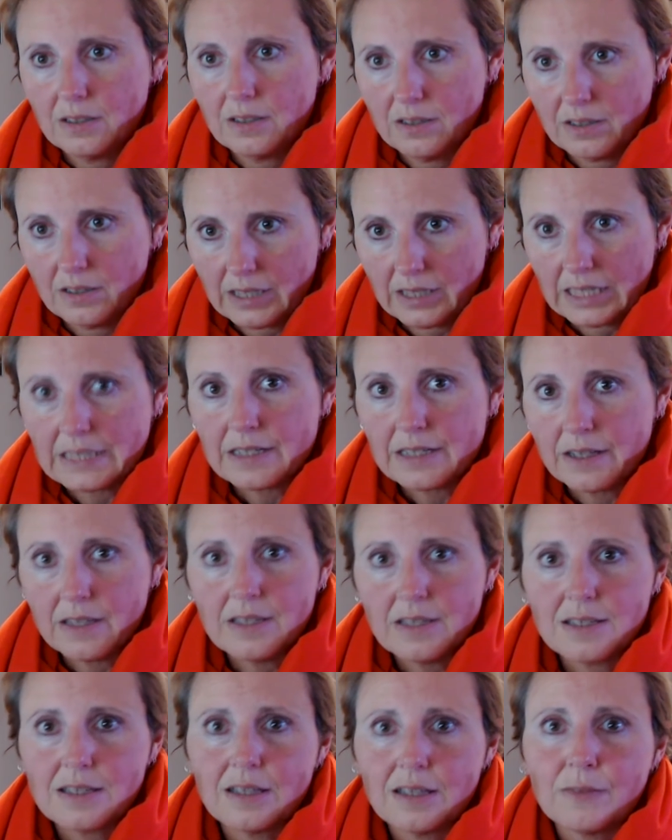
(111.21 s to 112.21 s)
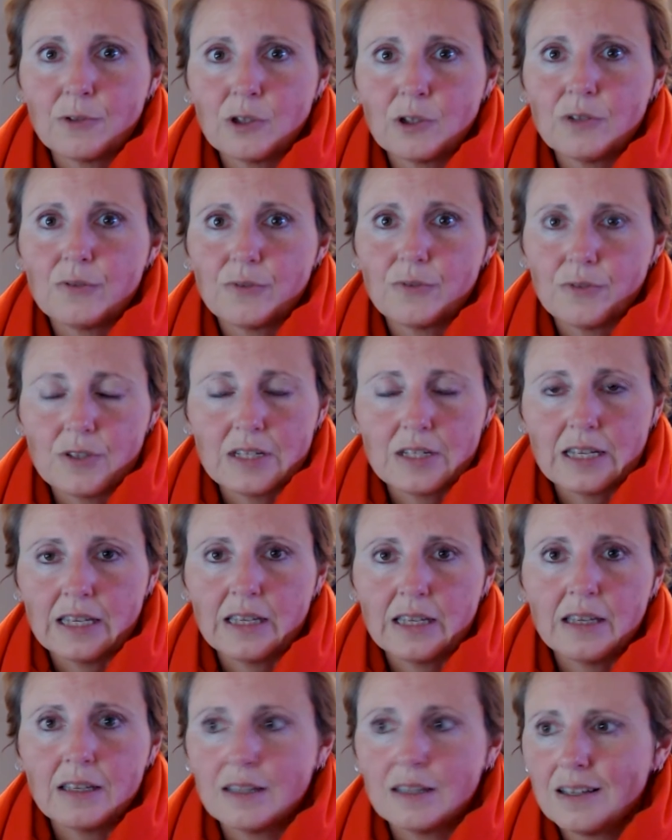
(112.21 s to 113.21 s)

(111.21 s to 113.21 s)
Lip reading: under this level of fatigue.